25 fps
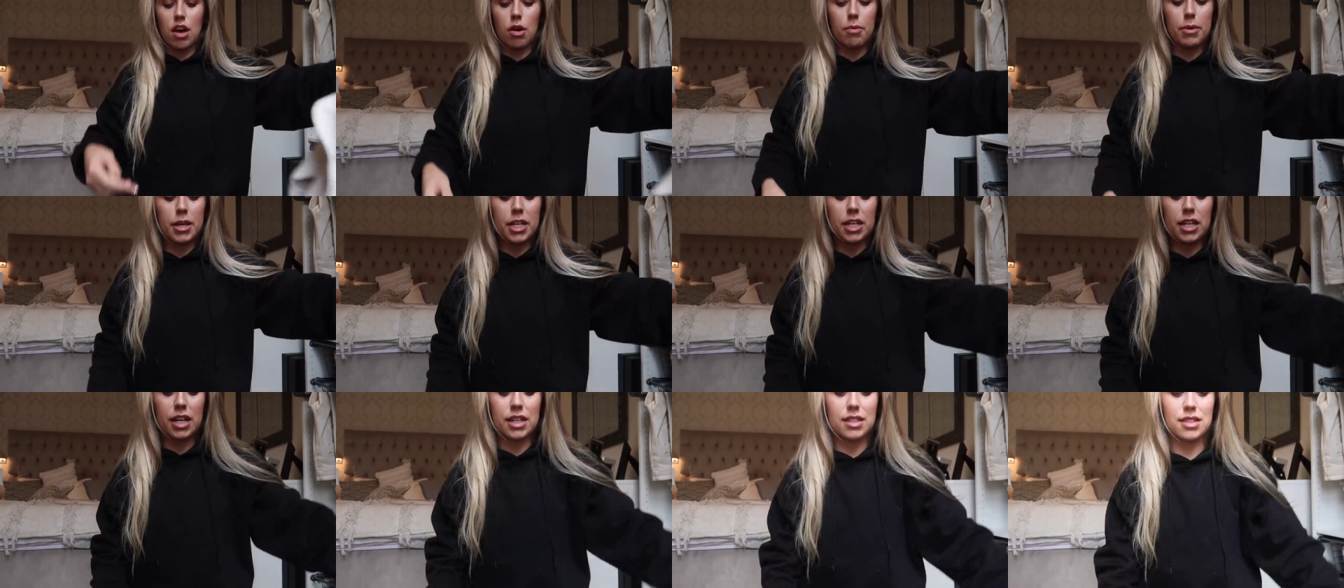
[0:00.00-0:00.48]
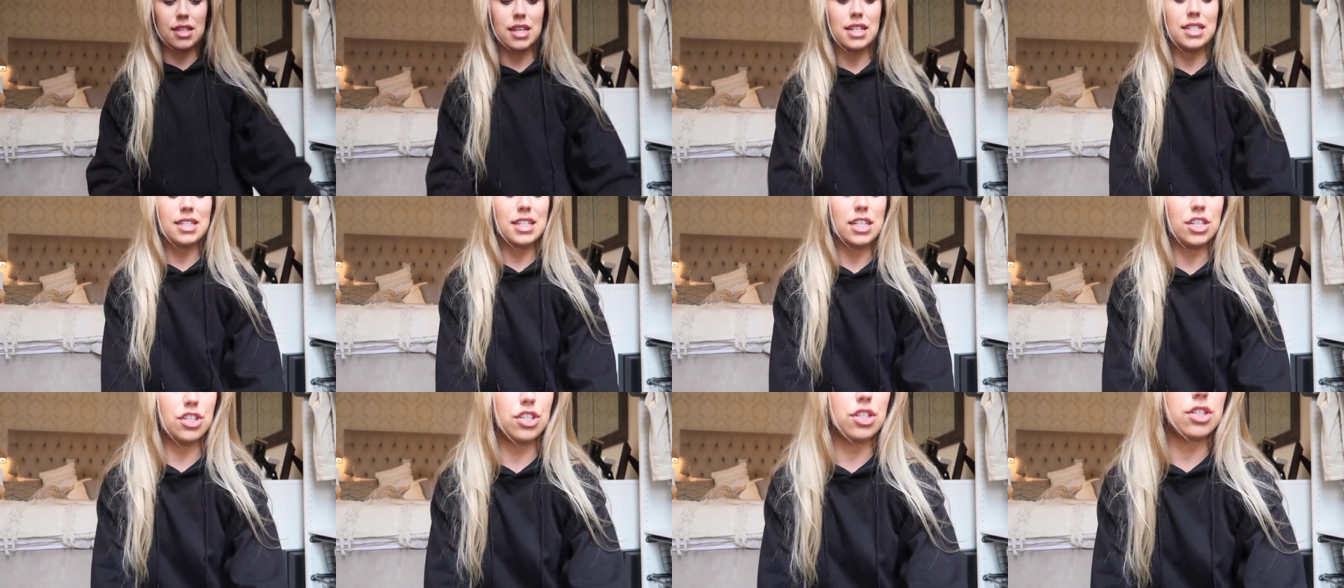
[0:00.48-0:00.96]
that'll be a nice
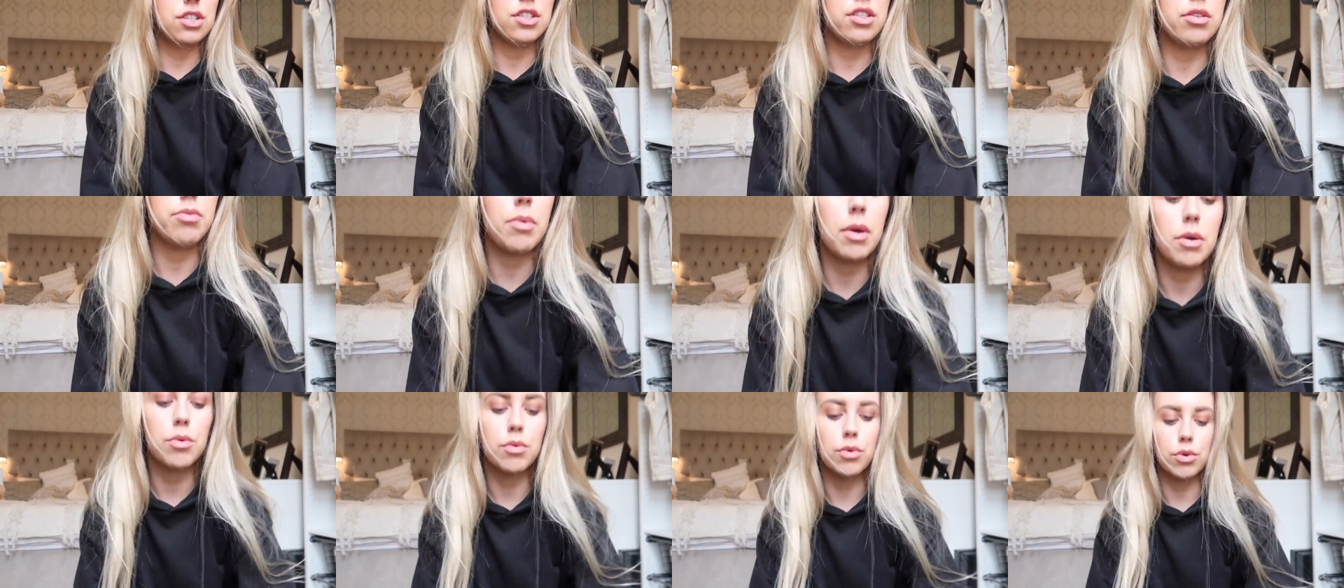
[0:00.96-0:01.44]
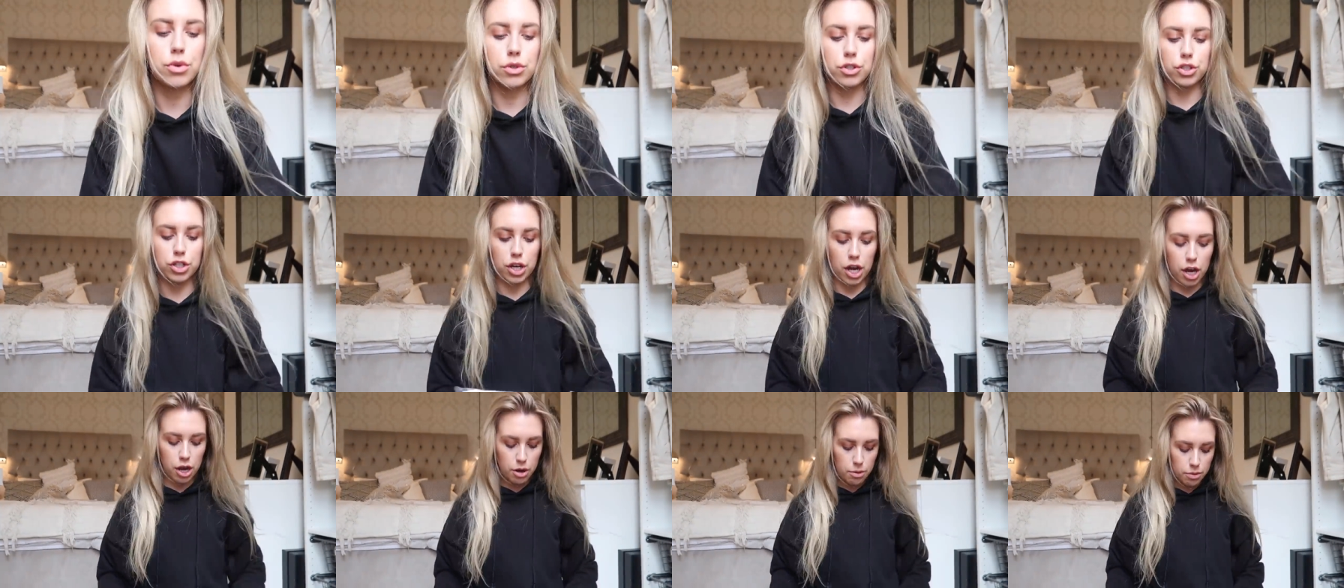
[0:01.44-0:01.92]
addition to my
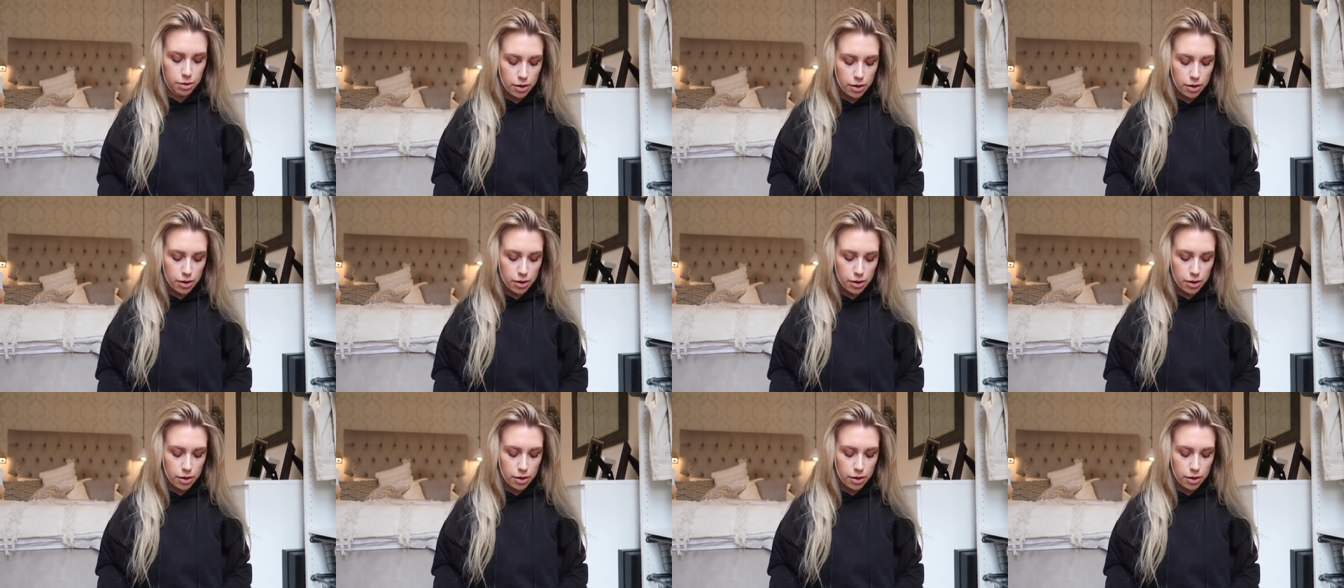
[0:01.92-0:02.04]
wardrobe.